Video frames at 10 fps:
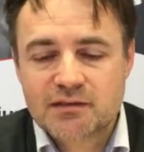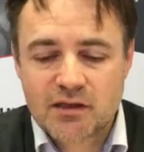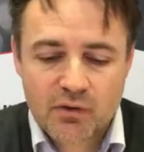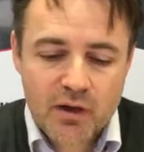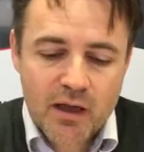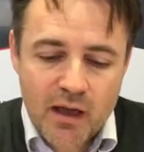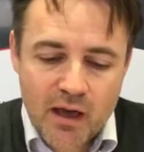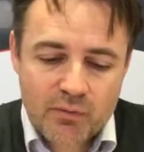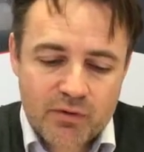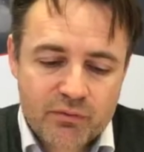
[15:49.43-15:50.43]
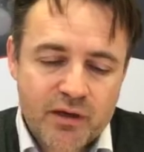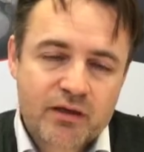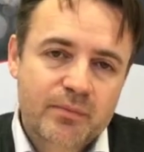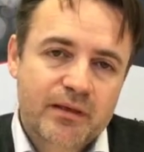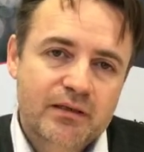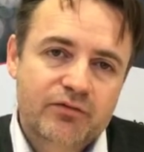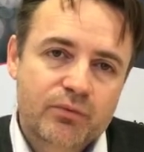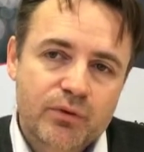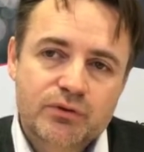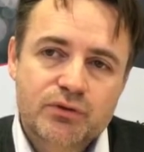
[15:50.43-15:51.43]
So I will recommend, if
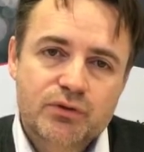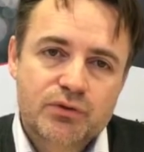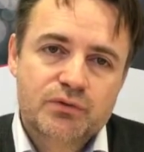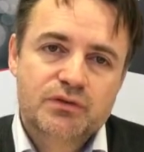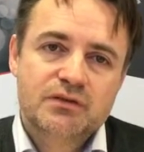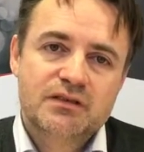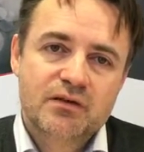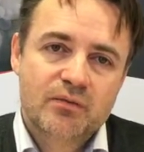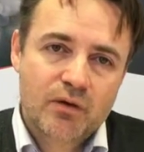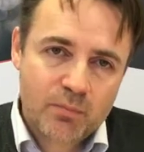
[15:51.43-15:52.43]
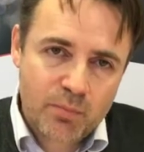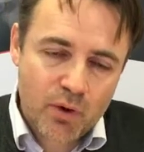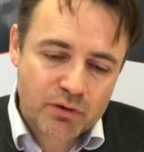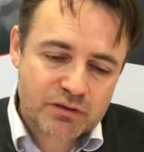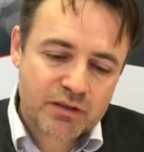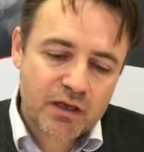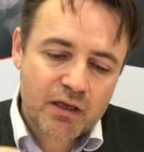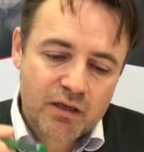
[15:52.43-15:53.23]
you want to use a post,